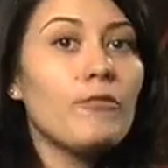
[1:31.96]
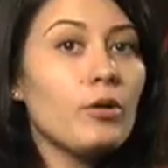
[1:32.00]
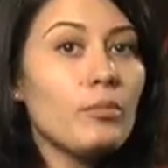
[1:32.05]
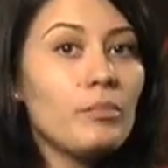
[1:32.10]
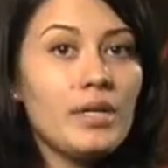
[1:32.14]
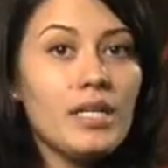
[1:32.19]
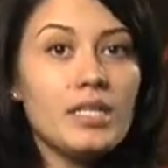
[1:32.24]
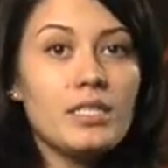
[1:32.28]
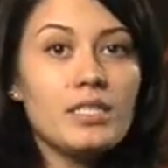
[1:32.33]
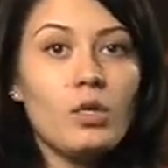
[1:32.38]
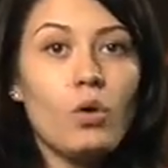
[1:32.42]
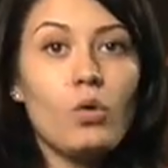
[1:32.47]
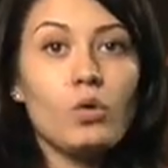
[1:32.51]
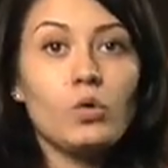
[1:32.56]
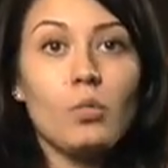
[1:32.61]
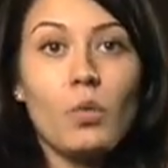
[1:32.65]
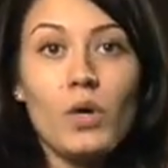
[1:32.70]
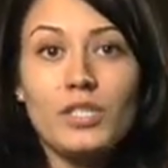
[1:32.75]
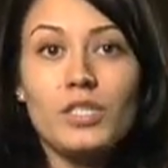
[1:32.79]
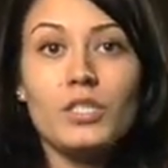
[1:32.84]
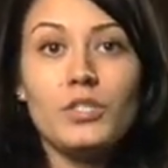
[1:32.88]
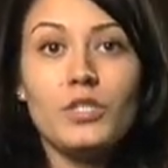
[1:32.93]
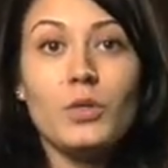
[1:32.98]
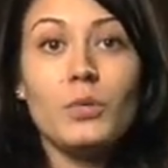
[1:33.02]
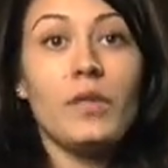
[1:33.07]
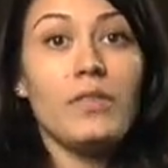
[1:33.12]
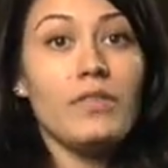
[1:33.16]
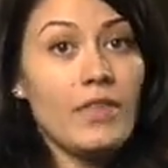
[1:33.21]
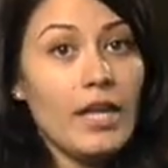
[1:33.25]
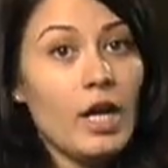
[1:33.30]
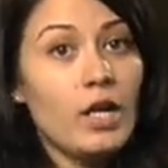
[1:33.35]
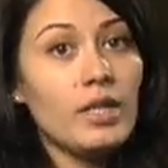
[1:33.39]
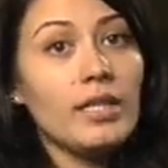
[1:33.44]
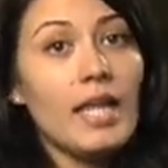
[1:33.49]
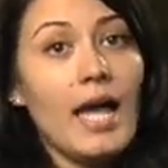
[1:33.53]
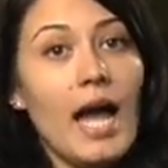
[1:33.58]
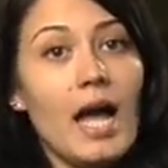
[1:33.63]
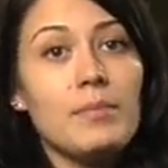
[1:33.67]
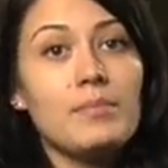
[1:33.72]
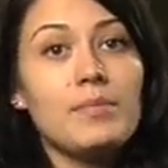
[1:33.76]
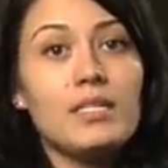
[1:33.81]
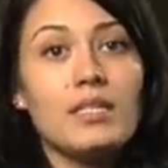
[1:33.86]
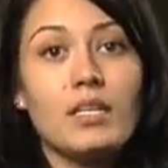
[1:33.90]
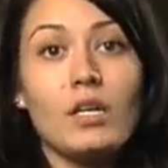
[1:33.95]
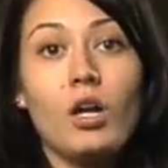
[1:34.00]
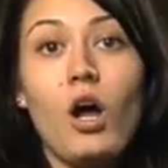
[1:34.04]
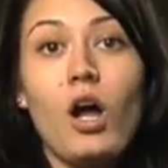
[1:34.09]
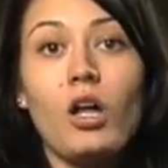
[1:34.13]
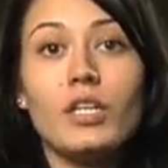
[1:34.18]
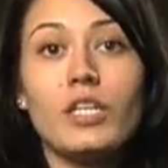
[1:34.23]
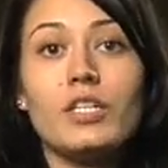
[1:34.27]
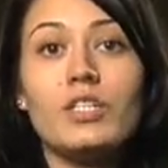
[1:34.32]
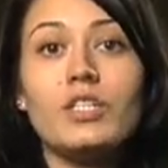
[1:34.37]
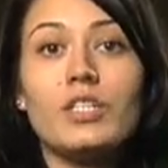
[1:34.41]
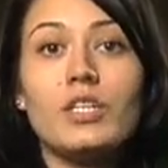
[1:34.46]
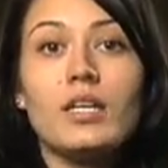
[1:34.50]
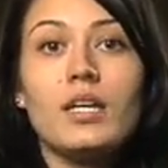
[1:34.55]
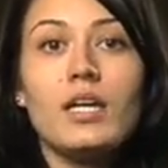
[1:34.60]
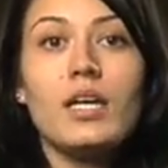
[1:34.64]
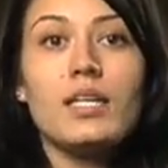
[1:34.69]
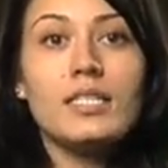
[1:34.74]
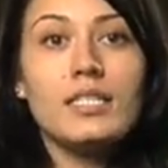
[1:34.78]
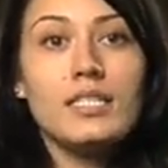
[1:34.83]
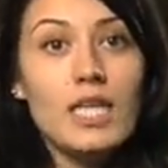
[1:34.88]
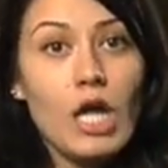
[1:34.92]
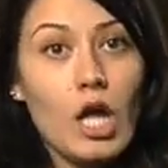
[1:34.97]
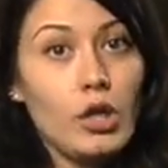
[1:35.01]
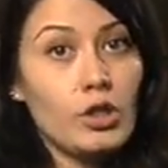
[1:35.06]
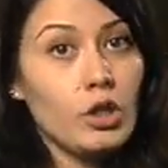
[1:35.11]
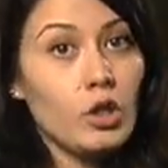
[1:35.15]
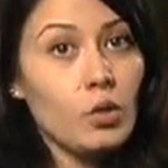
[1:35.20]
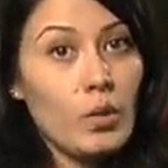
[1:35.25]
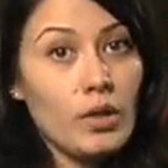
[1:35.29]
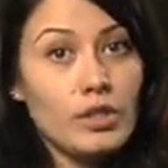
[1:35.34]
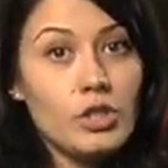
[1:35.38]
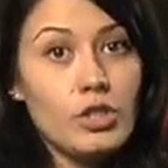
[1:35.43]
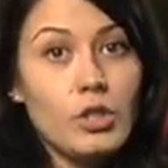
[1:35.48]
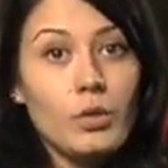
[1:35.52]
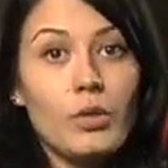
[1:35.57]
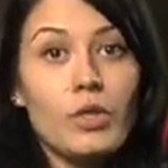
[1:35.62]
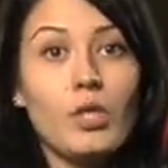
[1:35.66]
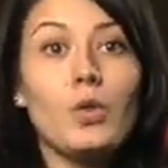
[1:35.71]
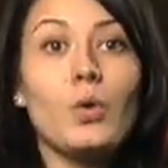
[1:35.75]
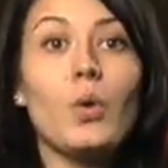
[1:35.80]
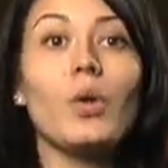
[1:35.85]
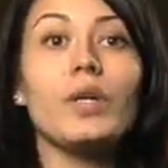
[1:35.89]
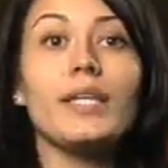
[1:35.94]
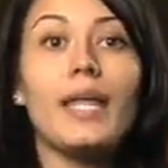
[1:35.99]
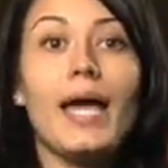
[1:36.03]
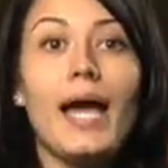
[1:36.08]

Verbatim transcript: from being told what to do in their labs in college to telling you what to do in your